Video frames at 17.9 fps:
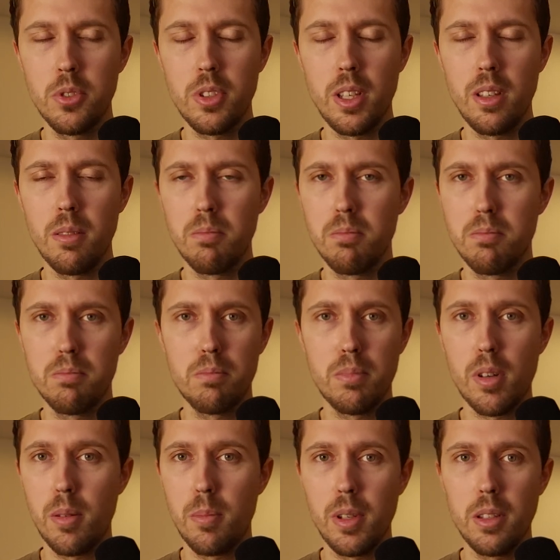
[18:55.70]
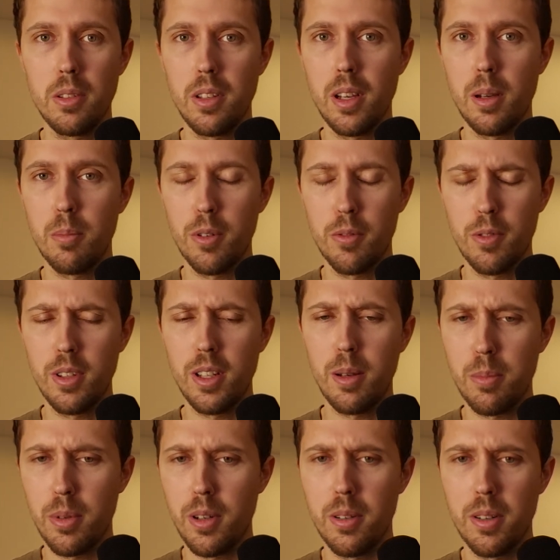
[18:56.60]
See Burmese amber for
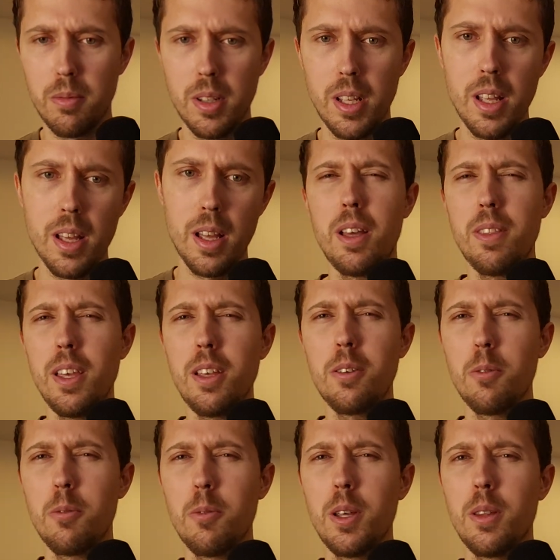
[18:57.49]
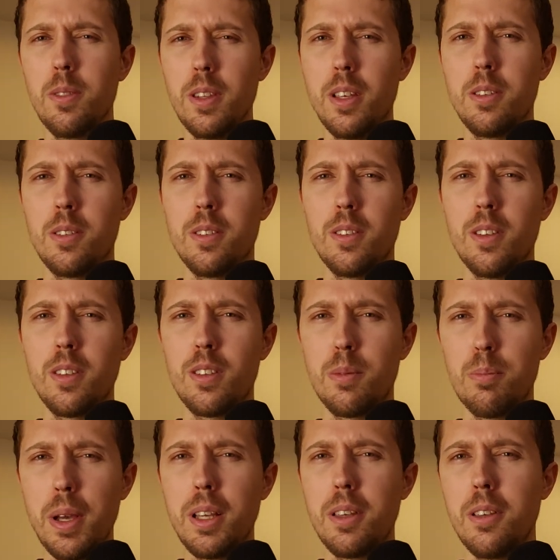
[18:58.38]
that part. But I think with this, the
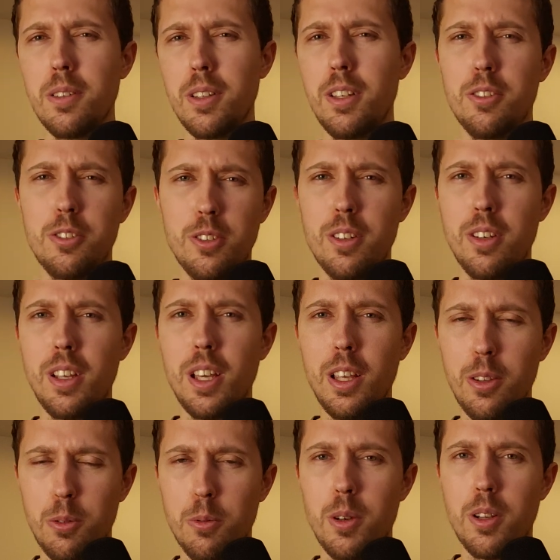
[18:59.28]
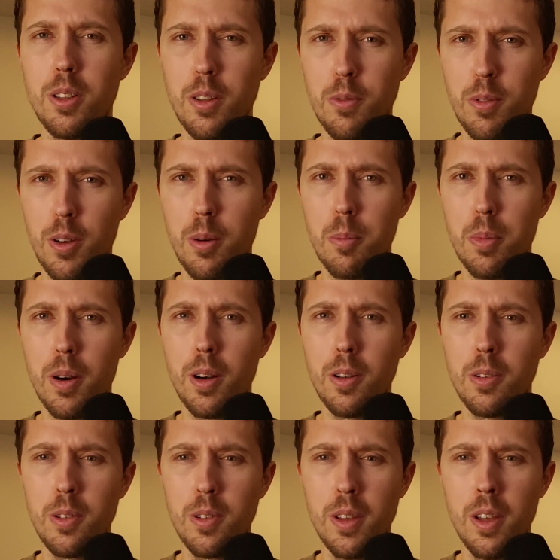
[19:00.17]
speculation is one of the fun
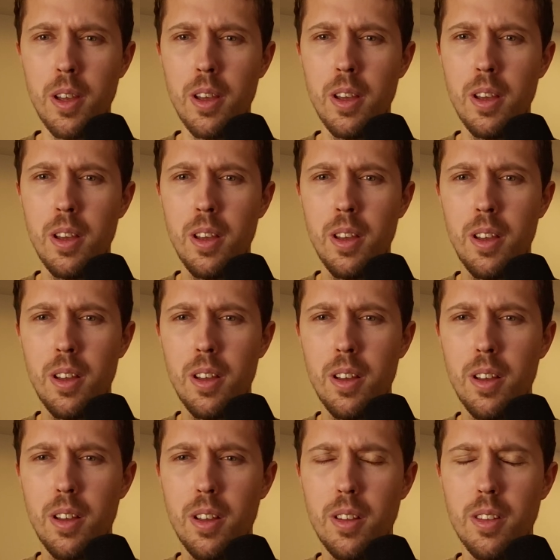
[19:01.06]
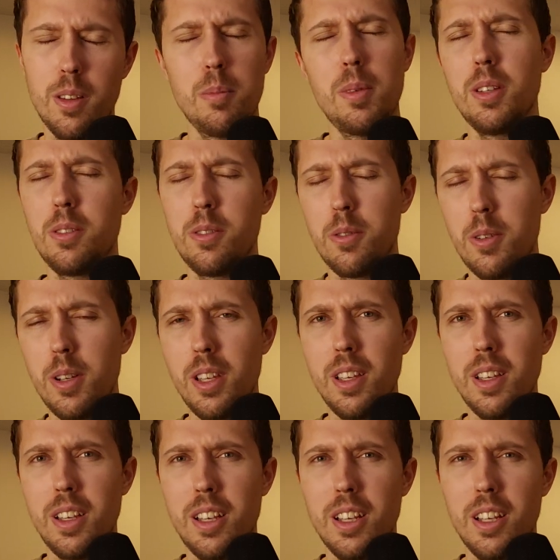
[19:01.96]
parts. The
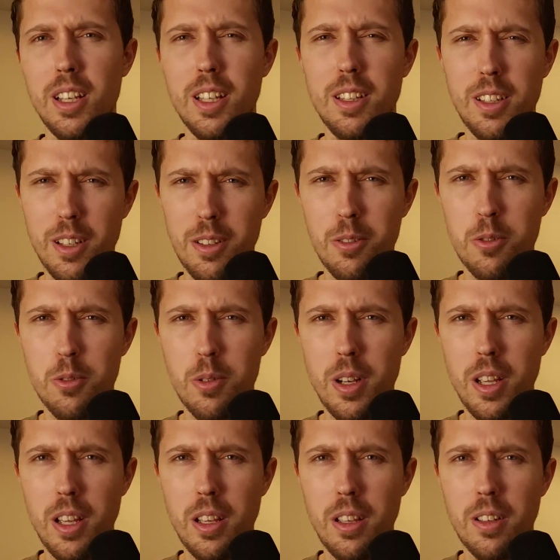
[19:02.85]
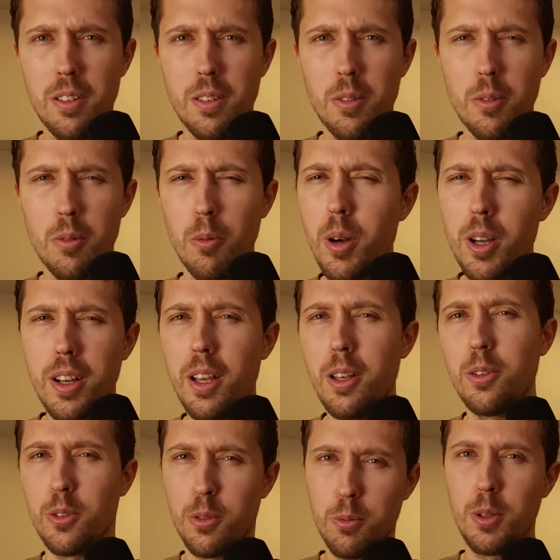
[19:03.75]
mystery and the intrigue. What
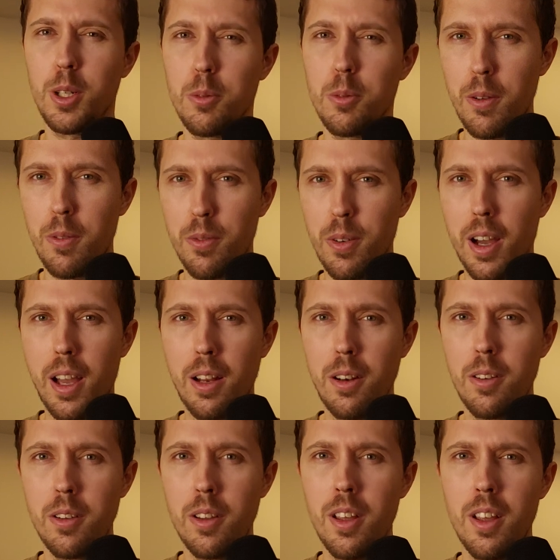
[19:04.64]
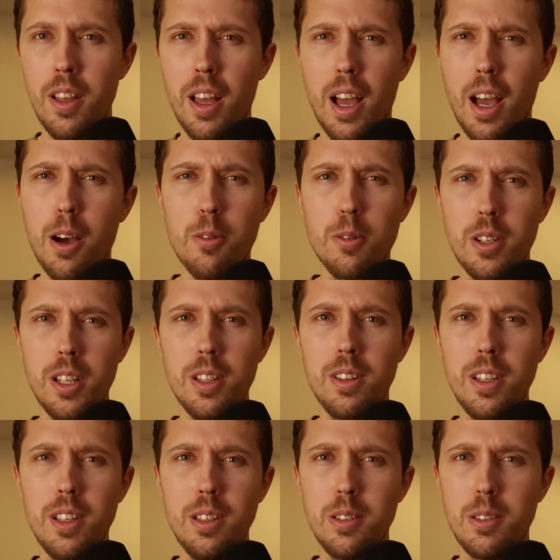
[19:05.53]
else we find? How
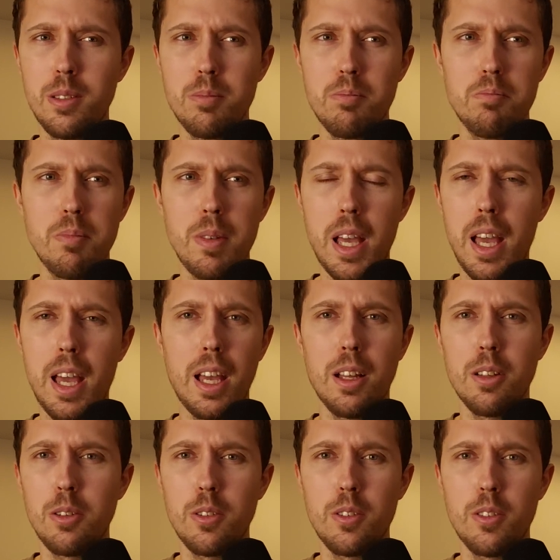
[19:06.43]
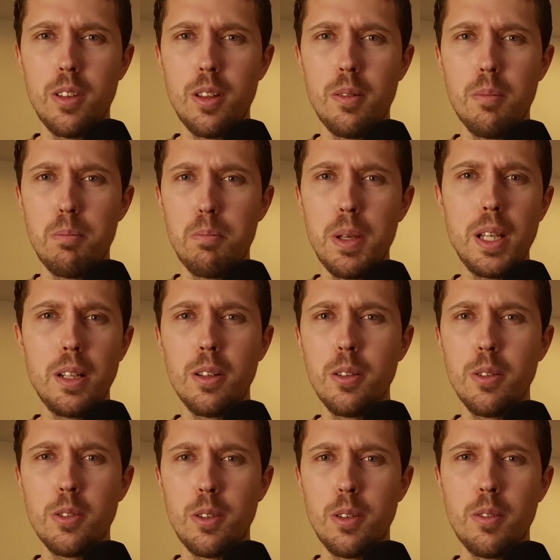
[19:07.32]
did these ants and
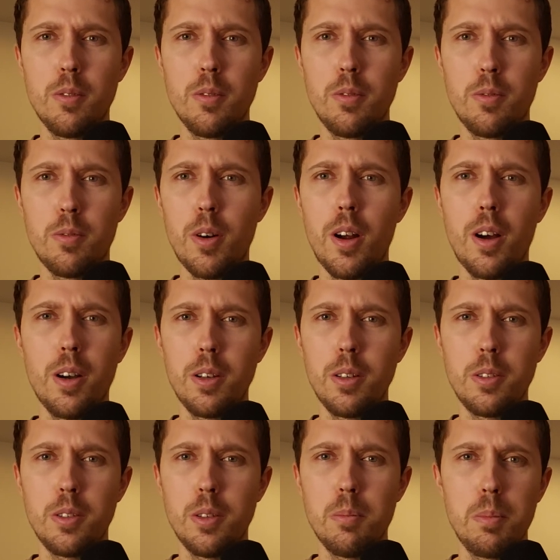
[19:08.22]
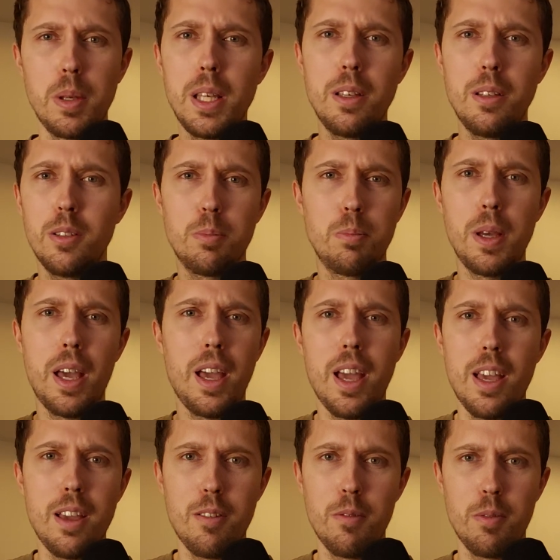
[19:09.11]
beetles and frogs and bees
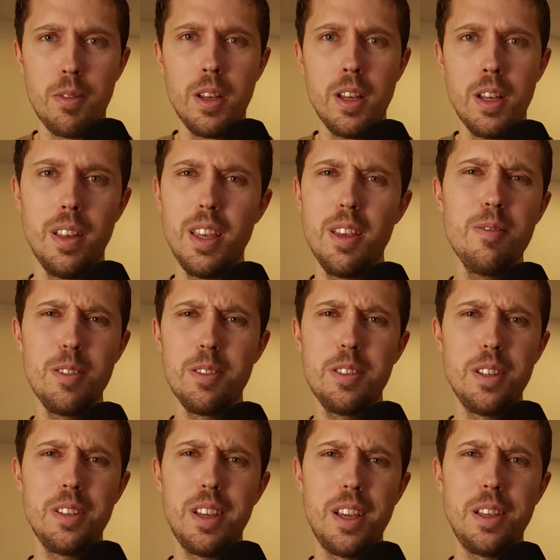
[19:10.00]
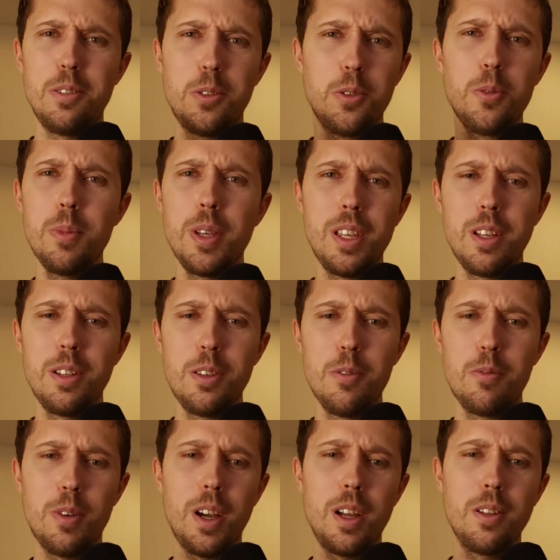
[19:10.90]
behave? Even today, zooming in,
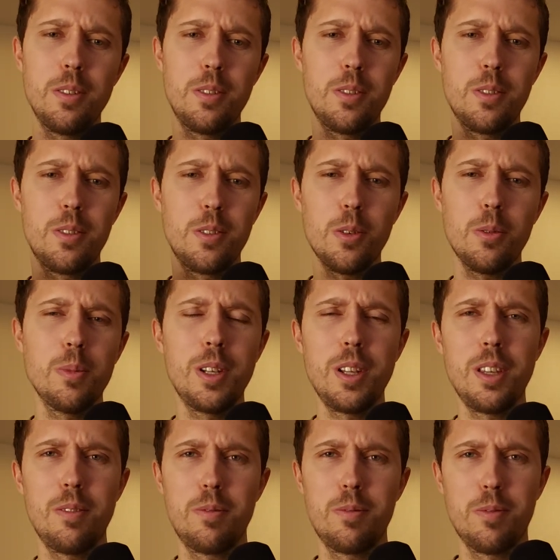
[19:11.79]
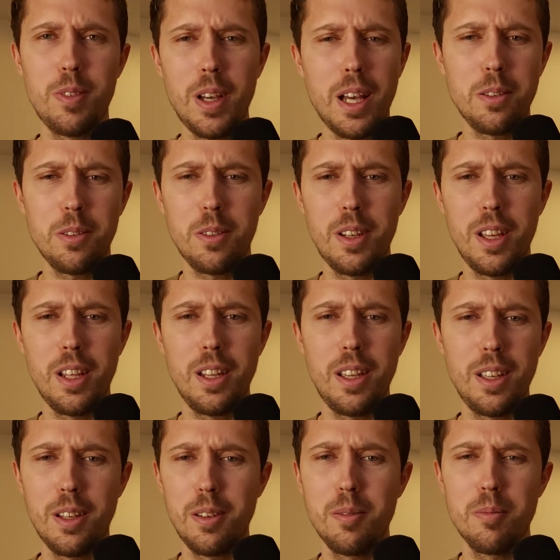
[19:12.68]
you find so many
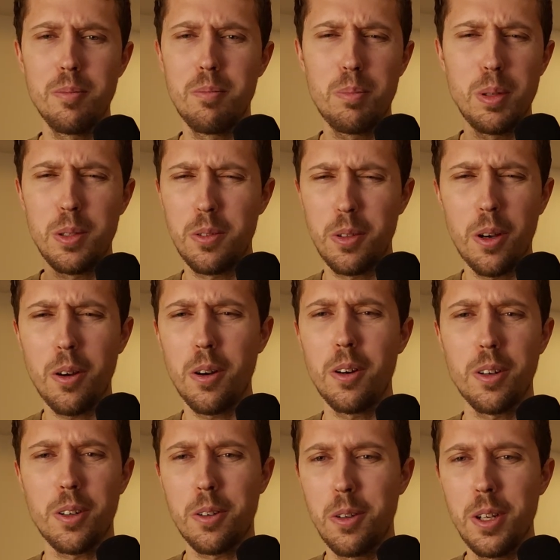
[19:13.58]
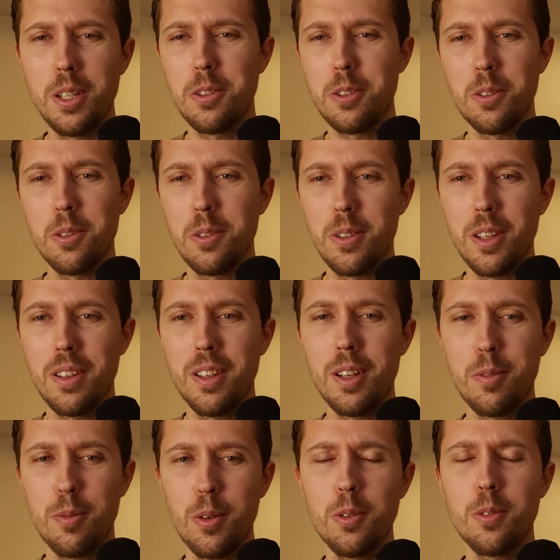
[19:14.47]
fascinating and bizarre creatures
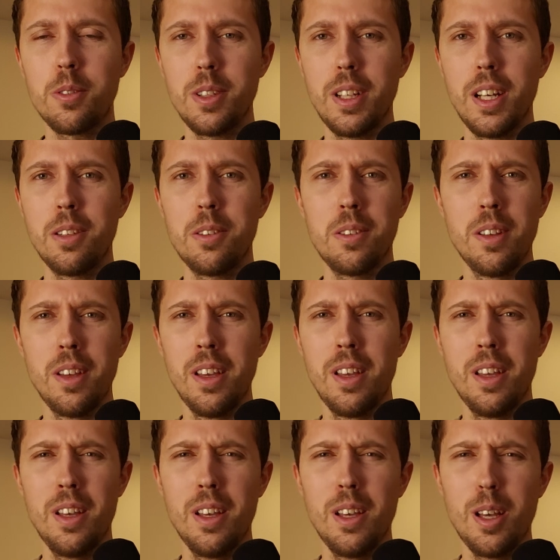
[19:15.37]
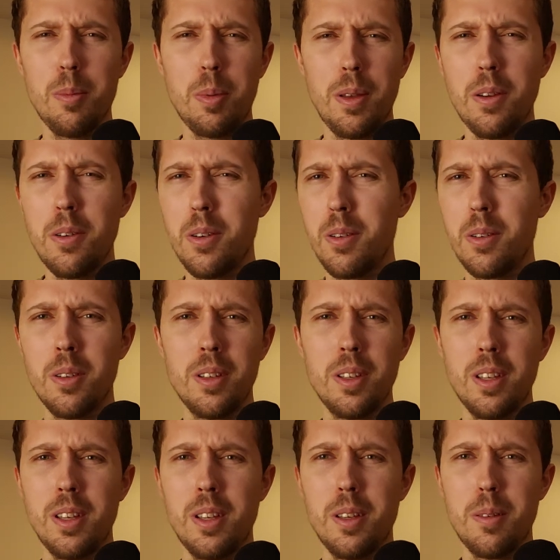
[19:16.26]
that at first glance appear
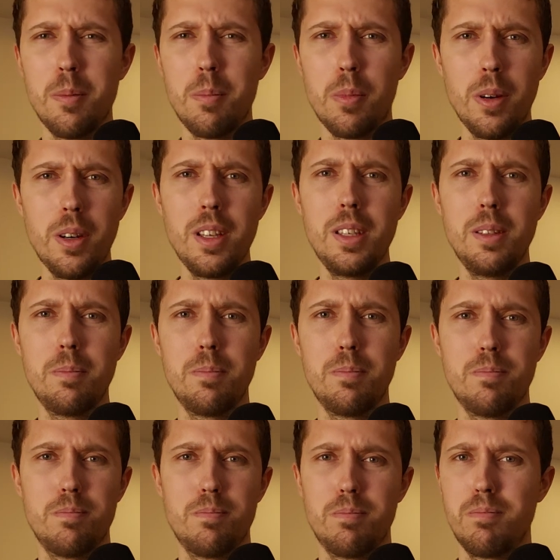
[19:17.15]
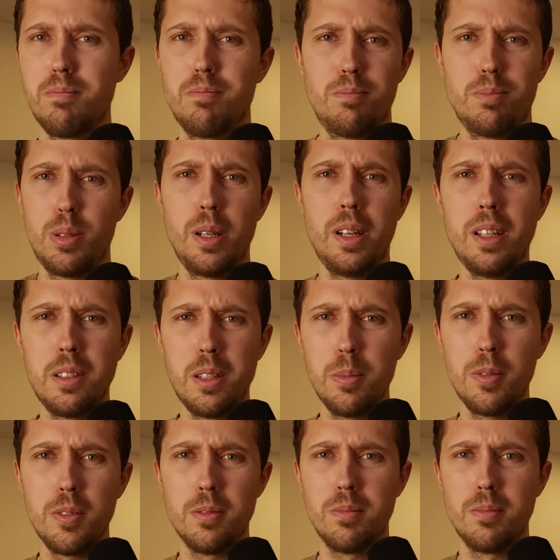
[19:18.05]
pretty
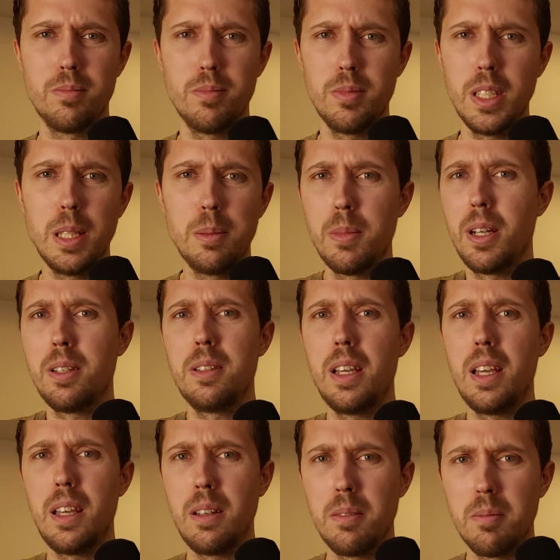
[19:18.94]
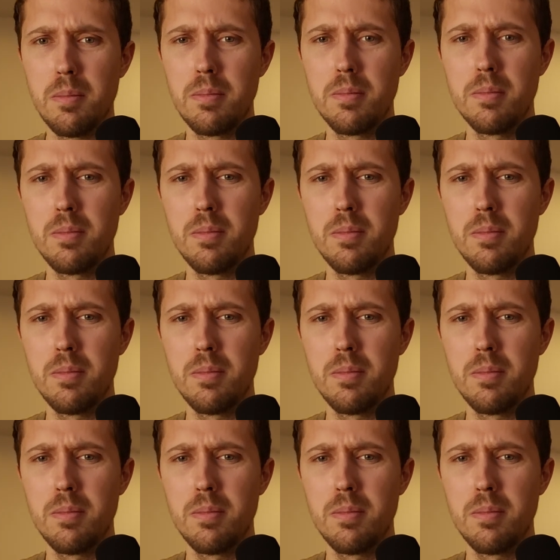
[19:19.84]
predictable and mundane.